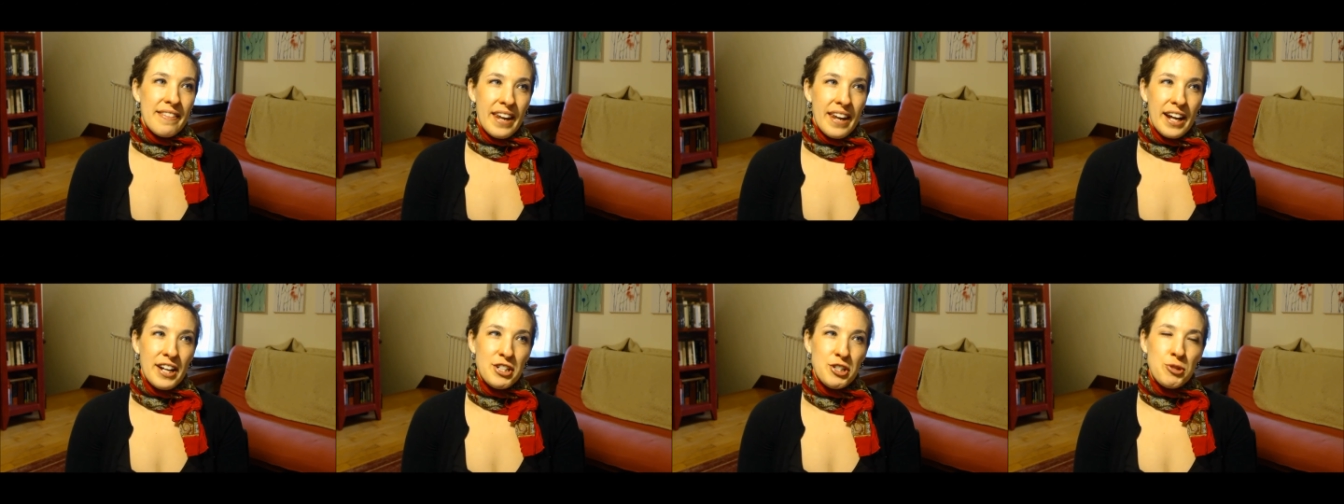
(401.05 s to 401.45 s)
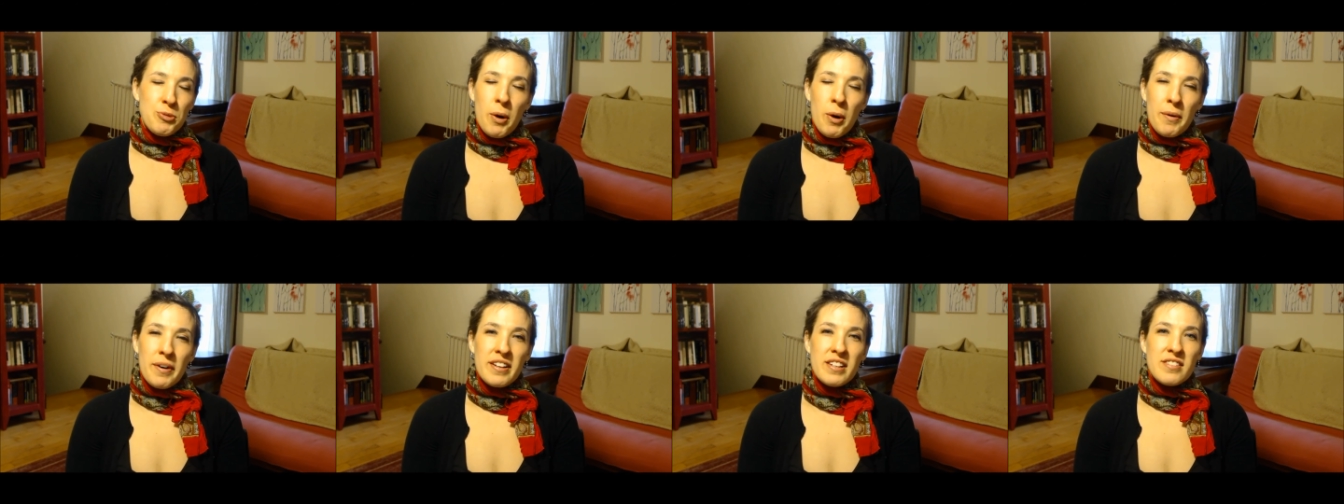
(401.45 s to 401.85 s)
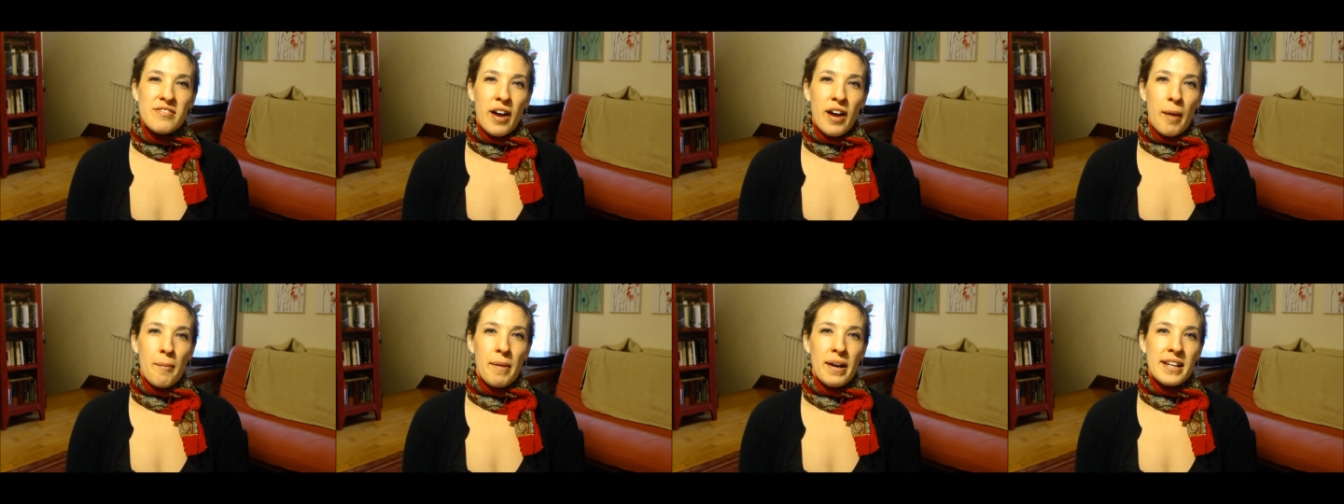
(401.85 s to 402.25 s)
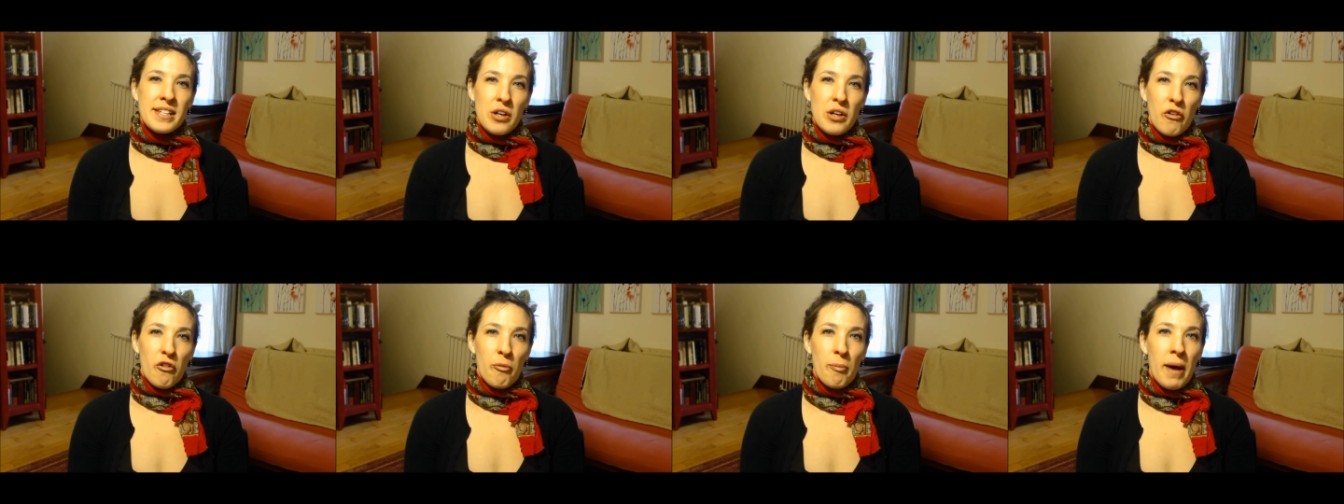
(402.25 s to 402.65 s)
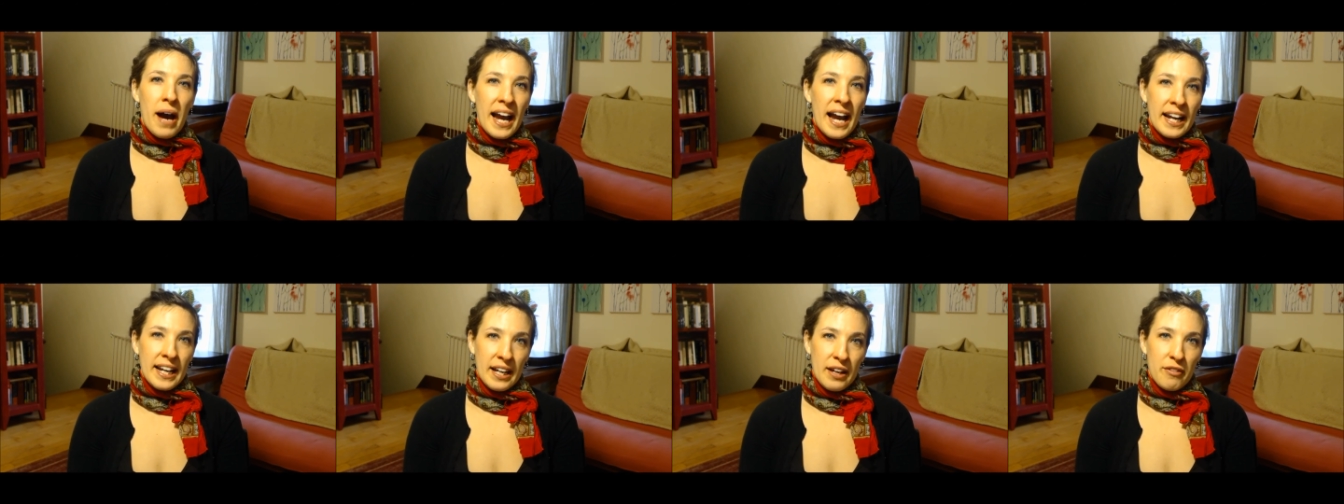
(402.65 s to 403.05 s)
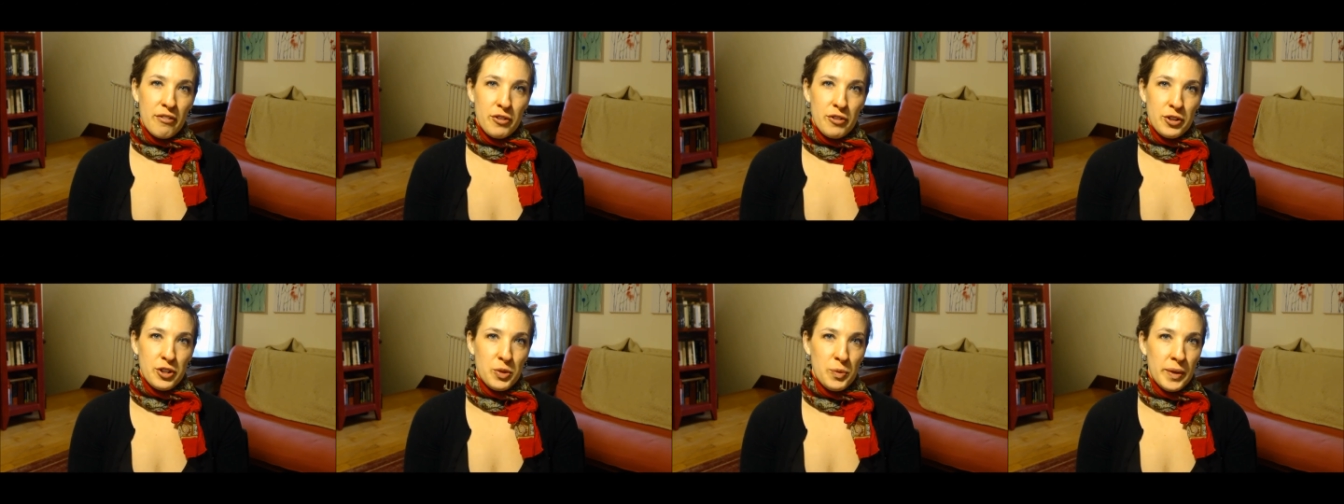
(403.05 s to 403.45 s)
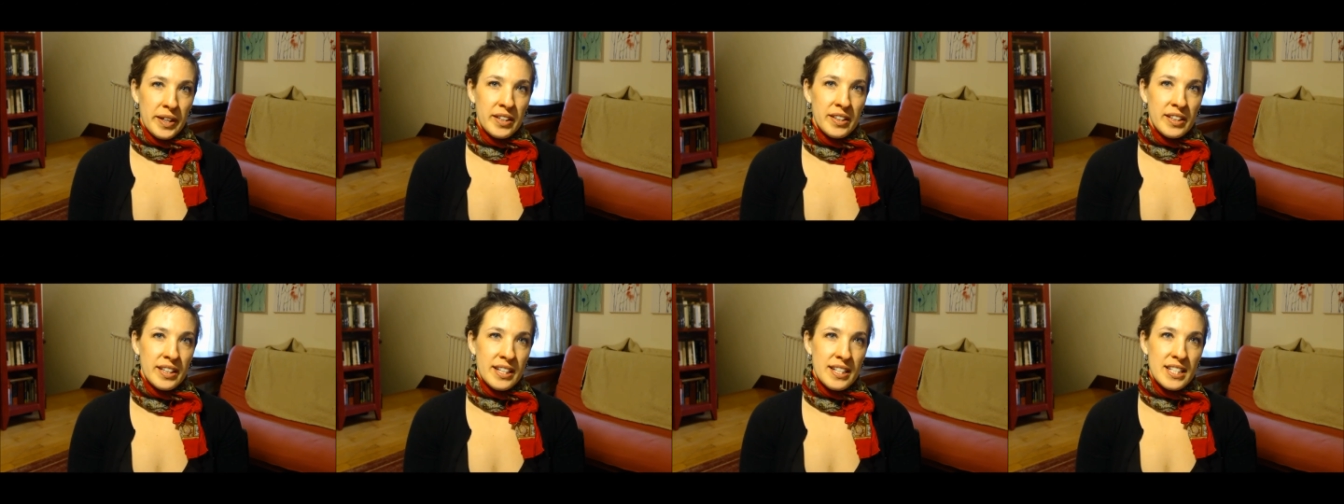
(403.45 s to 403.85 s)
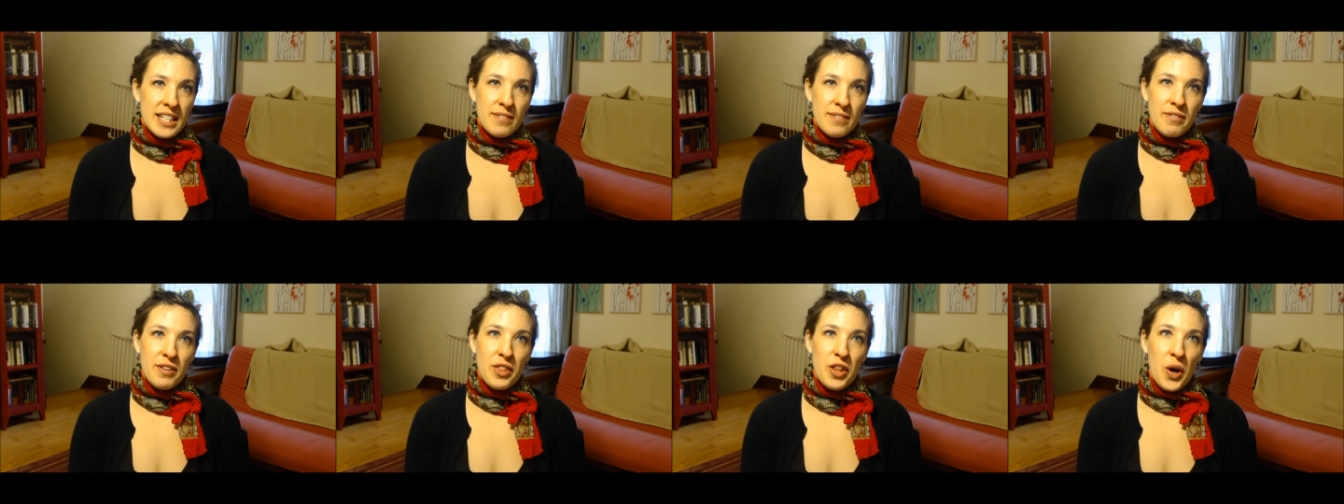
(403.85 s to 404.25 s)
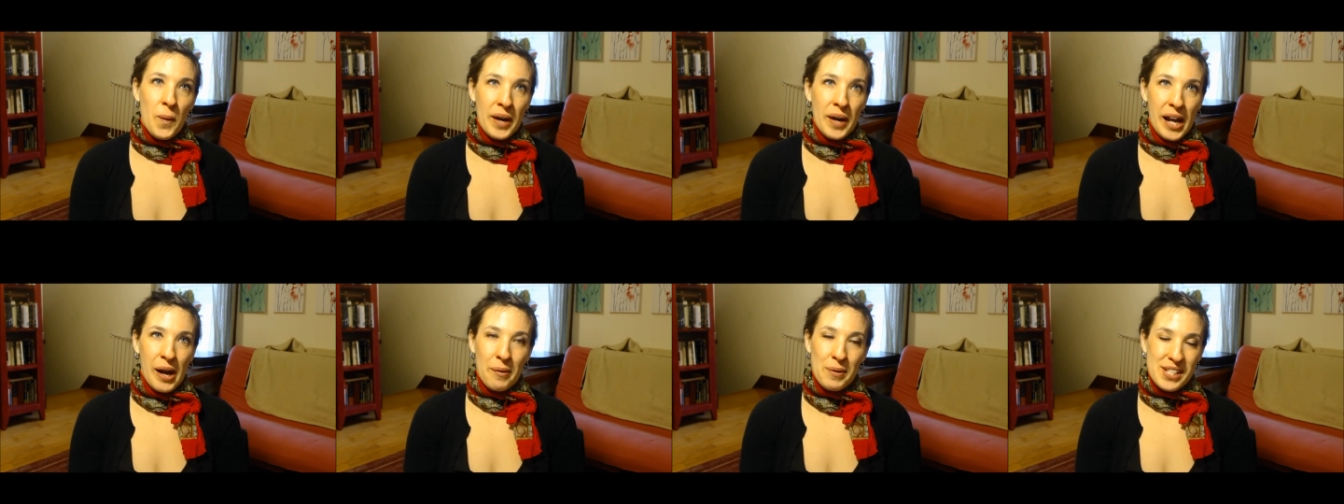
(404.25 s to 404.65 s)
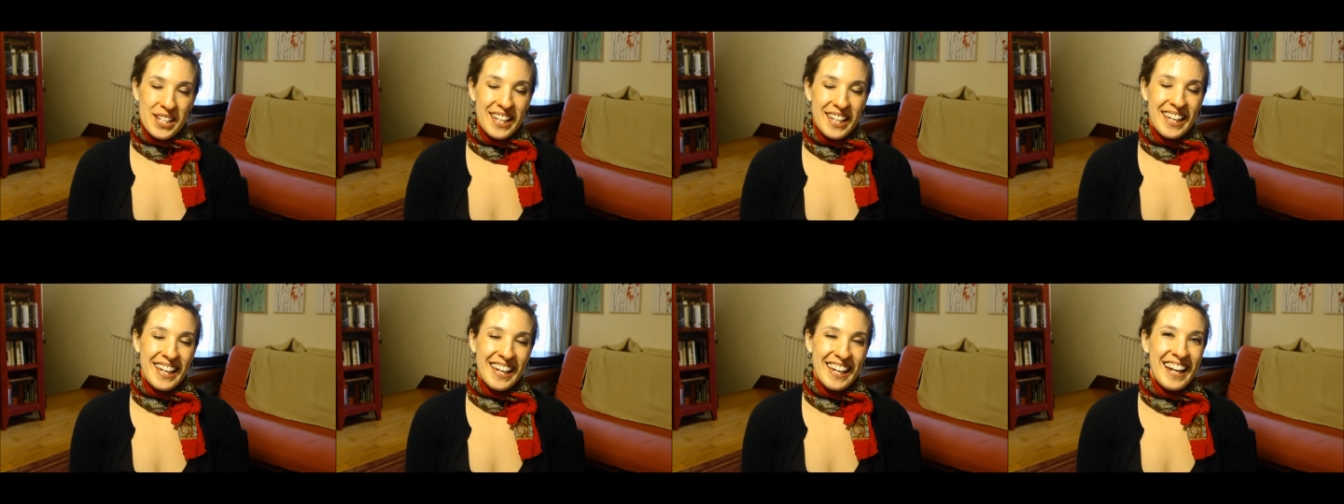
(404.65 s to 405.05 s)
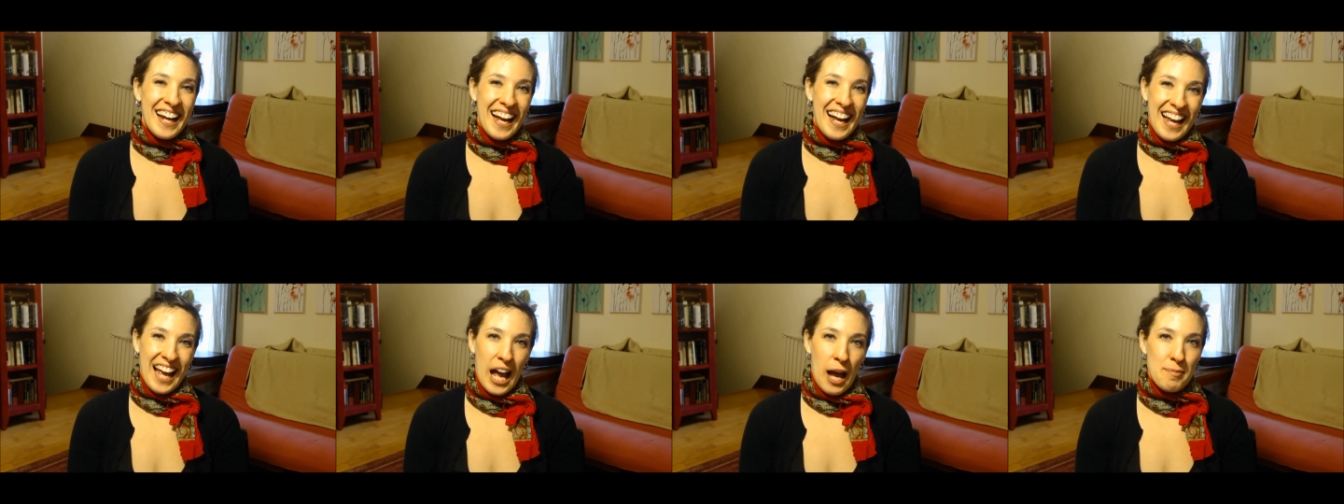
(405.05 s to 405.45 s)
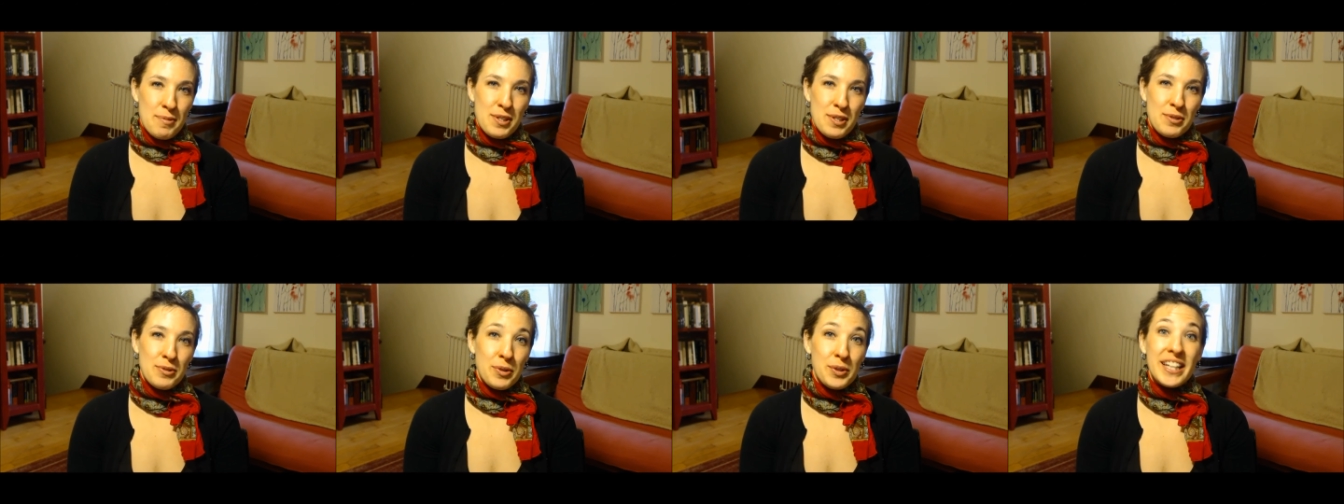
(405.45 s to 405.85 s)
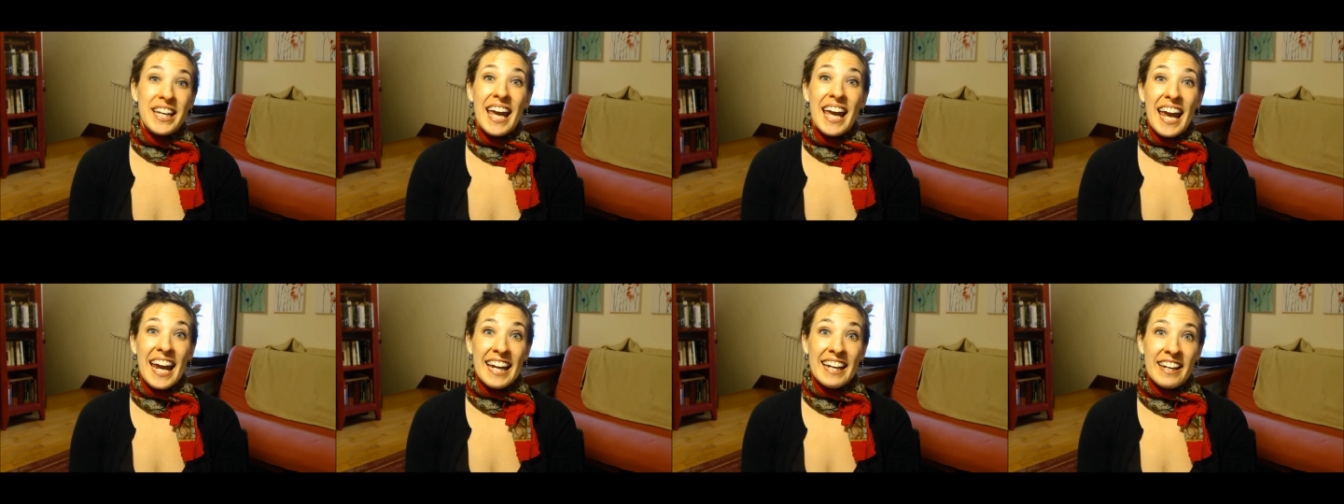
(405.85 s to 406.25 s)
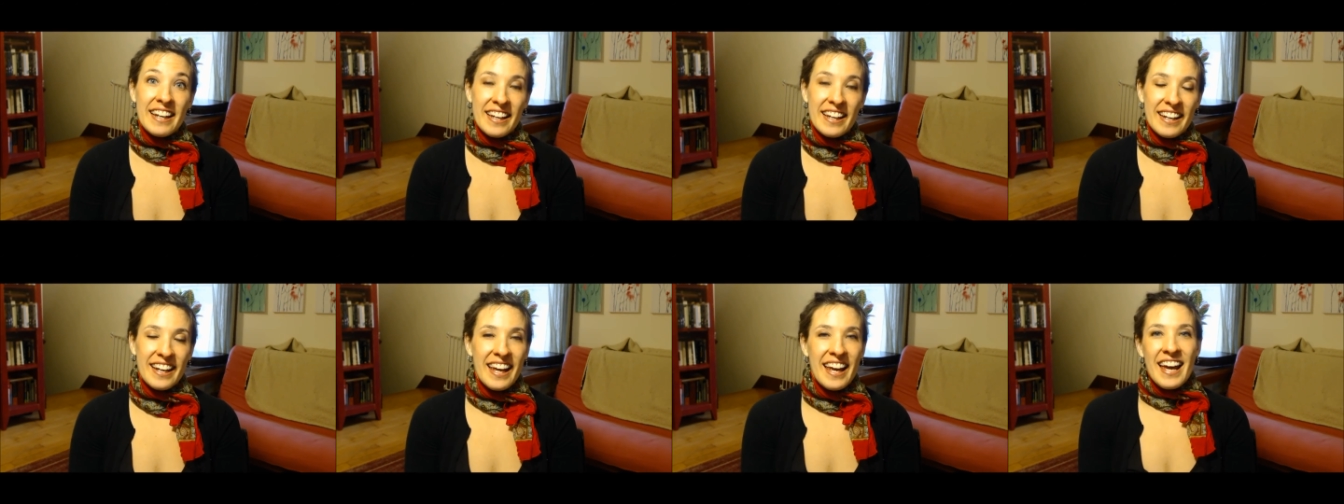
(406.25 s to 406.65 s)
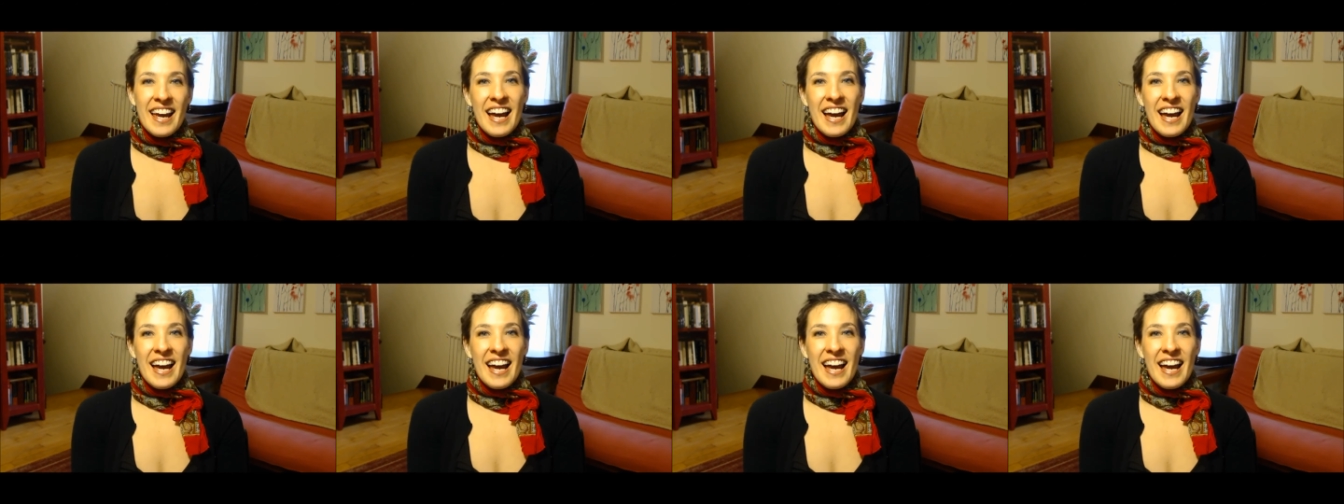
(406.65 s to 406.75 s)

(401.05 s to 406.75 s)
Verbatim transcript: that I do always find myself pining for New England, even though when I was a kid, I absolutely hated it.